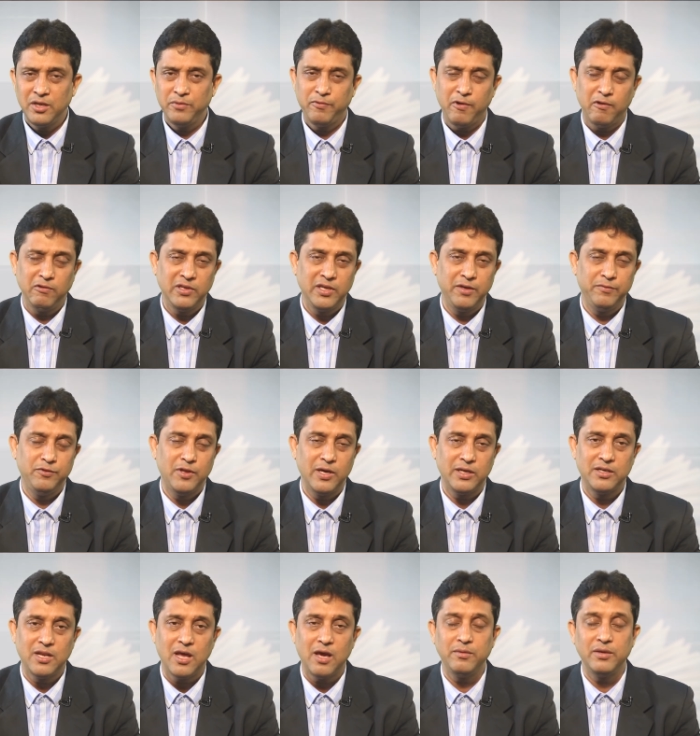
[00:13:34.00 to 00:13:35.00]
if I will give
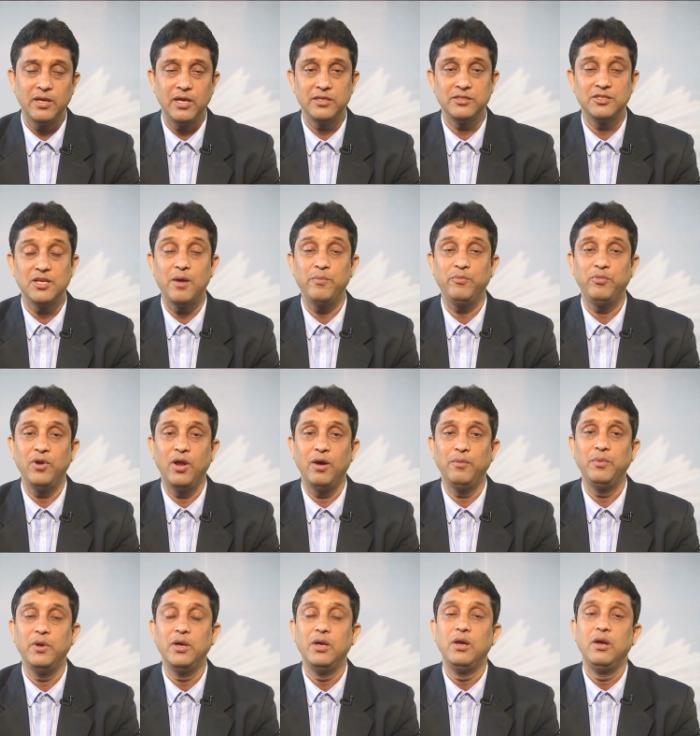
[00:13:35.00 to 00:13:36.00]
the example
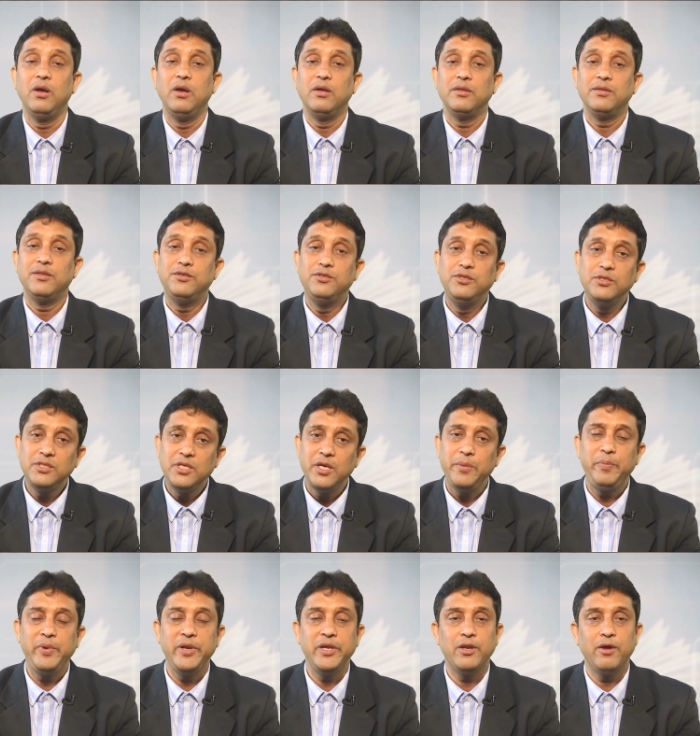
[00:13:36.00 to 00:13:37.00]
of the
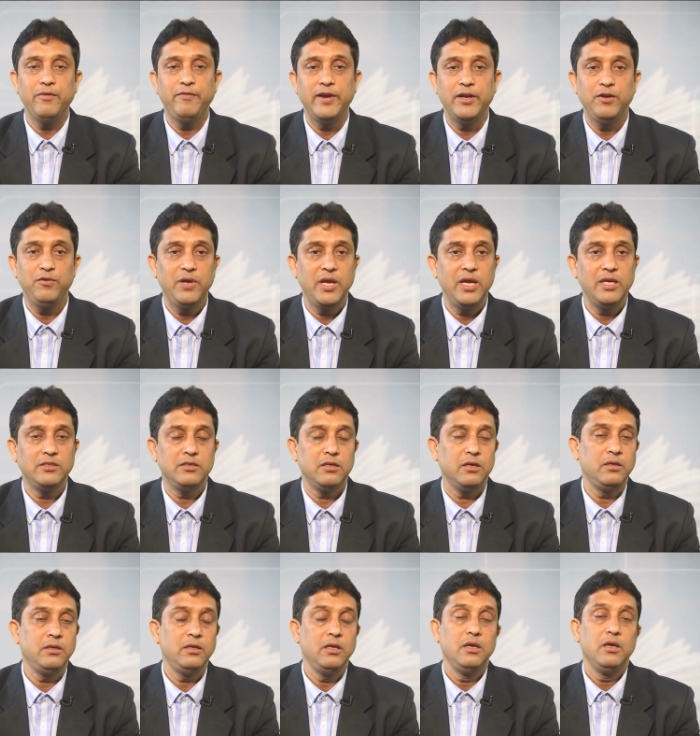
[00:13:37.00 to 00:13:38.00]
discipline of
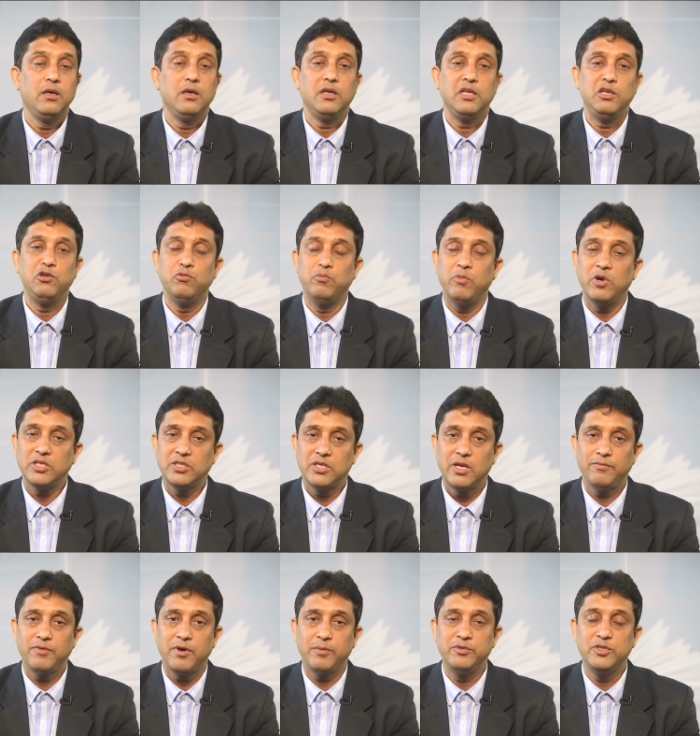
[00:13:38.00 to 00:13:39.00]
education, you must
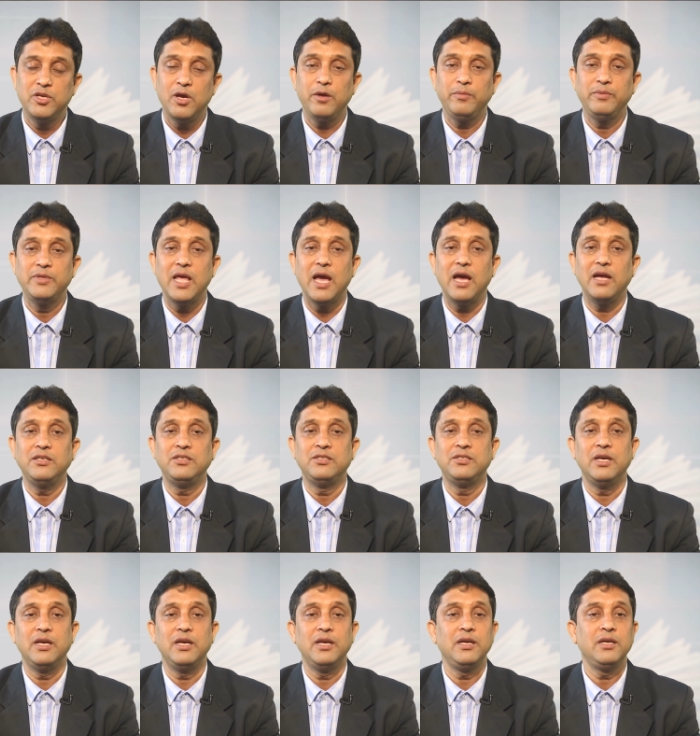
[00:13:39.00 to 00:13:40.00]
have observed that
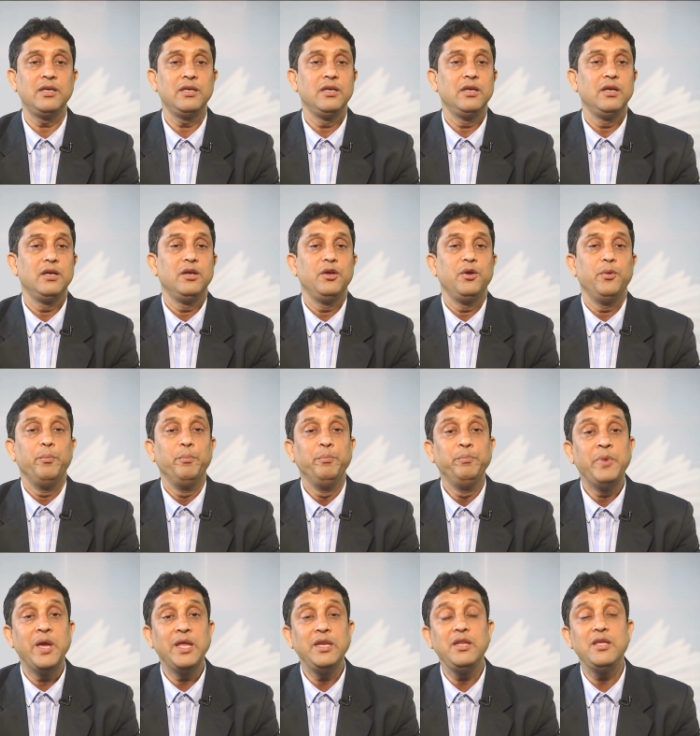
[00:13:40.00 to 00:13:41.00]

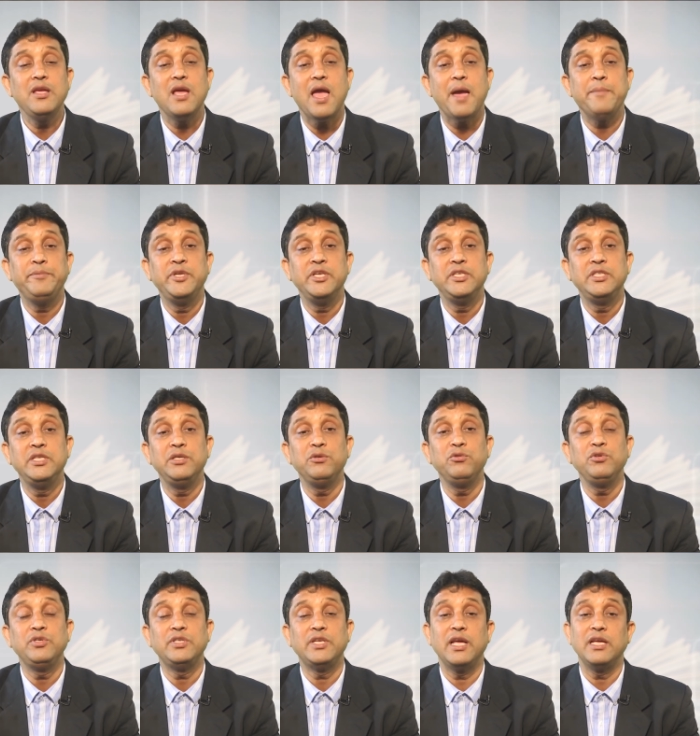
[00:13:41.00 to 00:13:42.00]
many
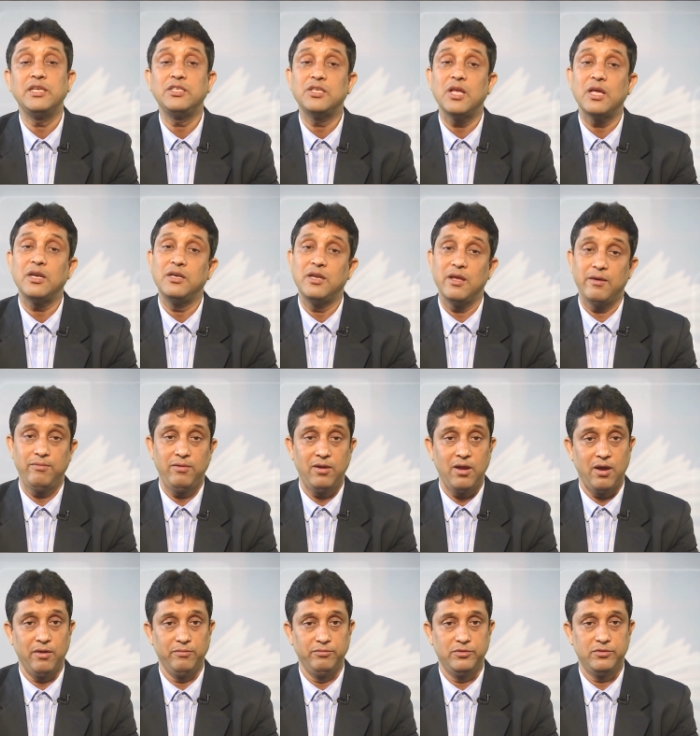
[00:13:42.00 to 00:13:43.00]
aptitude tests are
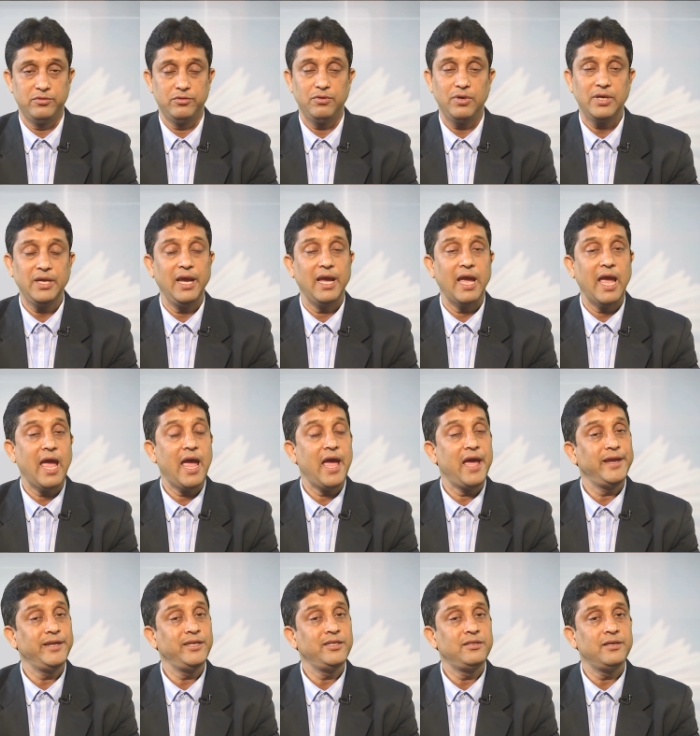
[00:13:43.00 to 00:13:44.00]
developed, okay,
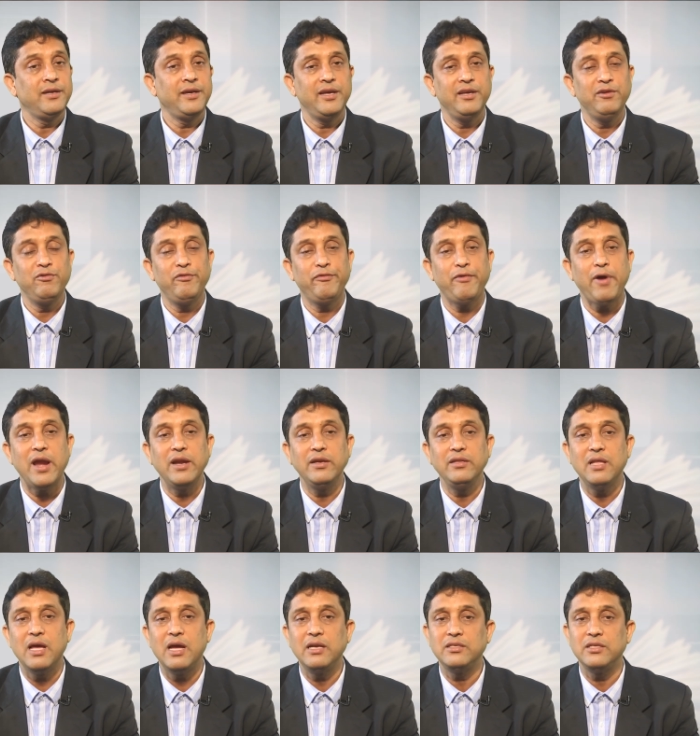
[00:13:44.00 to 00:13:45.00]
and you will
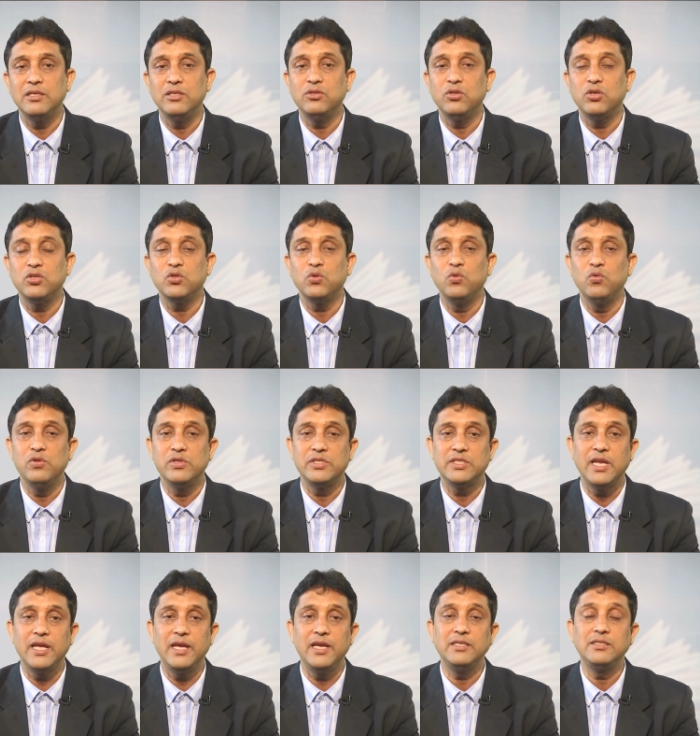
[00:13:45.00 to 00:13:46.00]
find that in the school
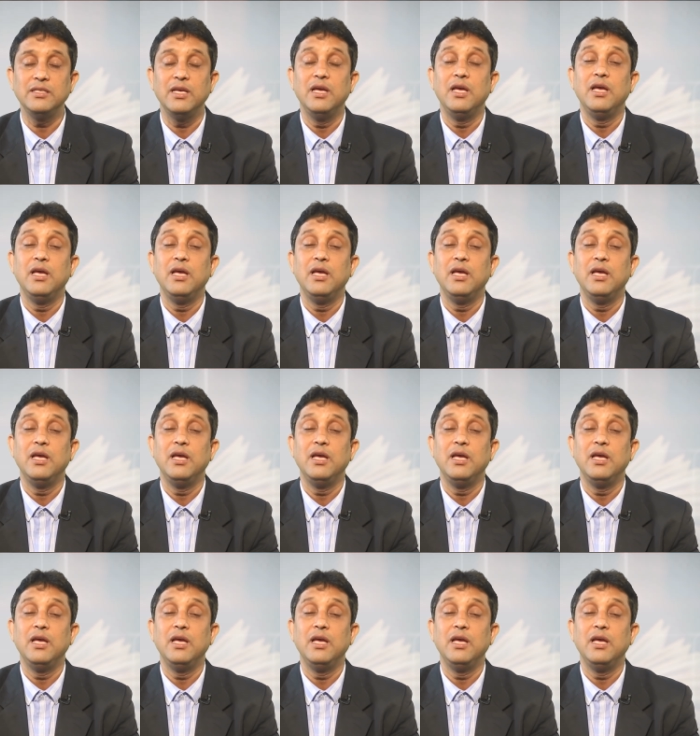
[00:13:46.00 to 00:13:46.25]
stage,